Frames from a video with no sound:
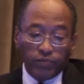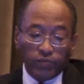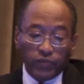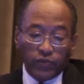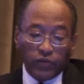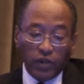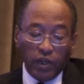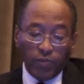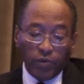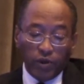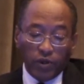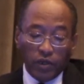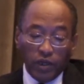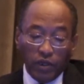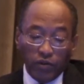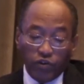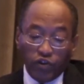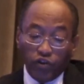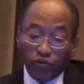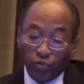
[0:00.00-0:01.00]
Islamic
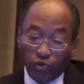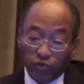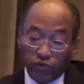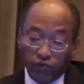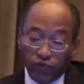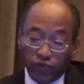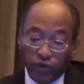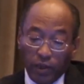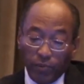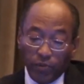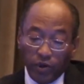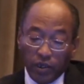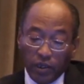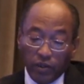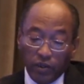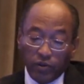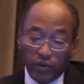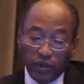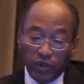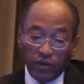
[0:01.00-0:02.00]
countries, most Islamic
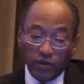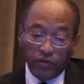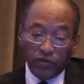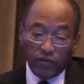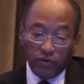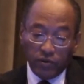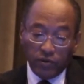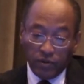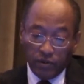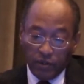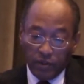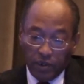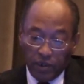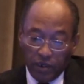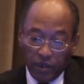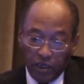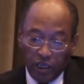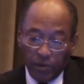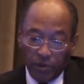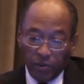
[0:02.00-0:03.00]
countries
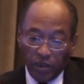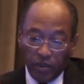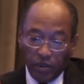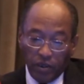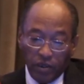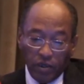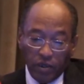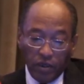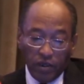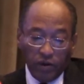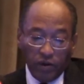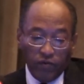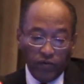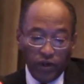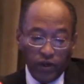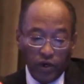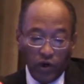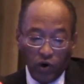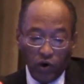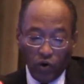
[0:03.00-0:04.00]
coming
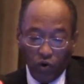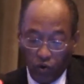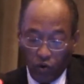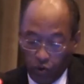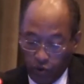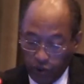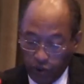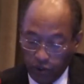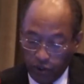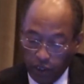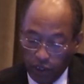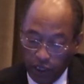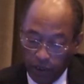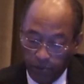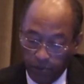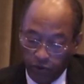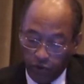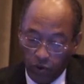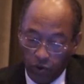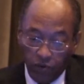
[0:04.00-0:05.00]
very low in
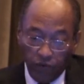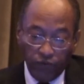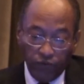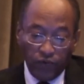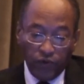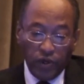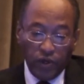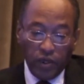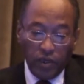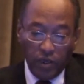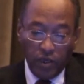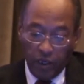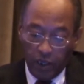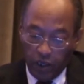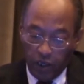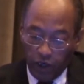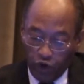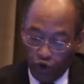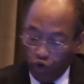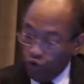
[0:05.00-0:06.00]
terms of
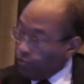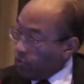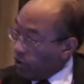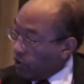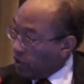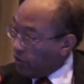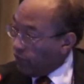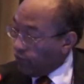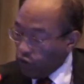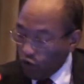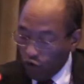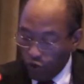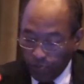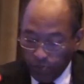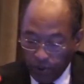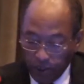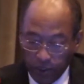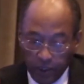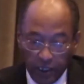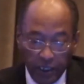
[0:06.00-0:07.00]
Human
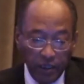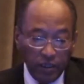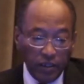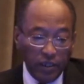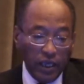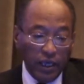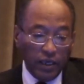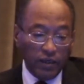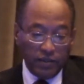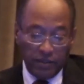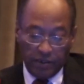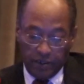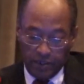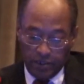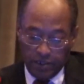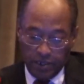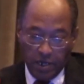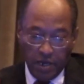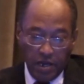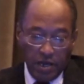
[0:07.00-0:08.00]
Development Index.
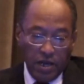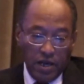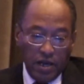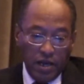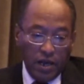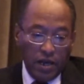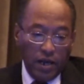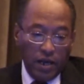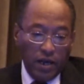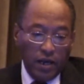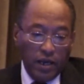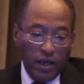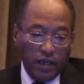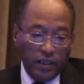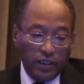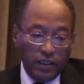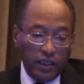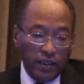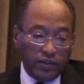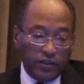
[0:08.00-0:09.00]

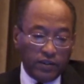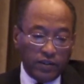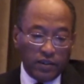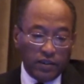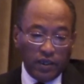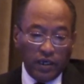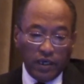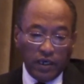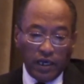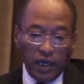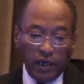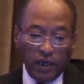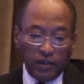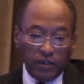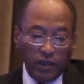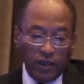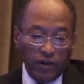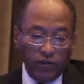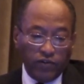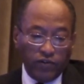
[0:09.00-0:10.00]
These
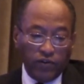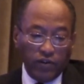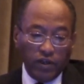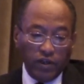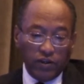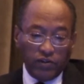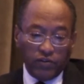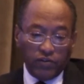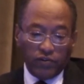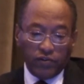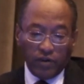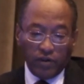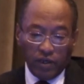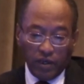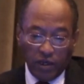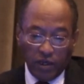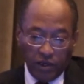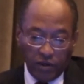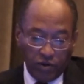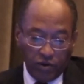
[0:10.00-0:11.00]
characteristics,
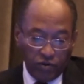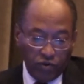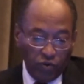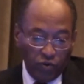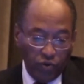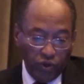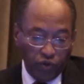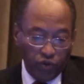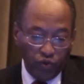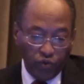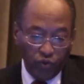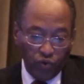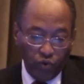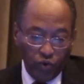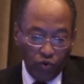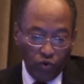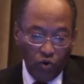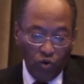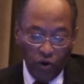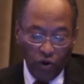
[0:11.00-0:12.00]
don't want to
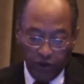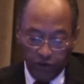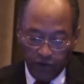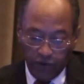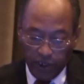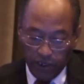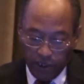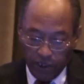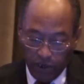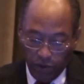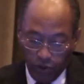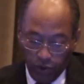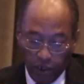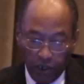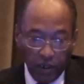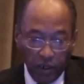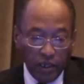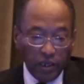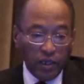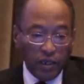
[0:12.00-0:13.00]
go. I think I will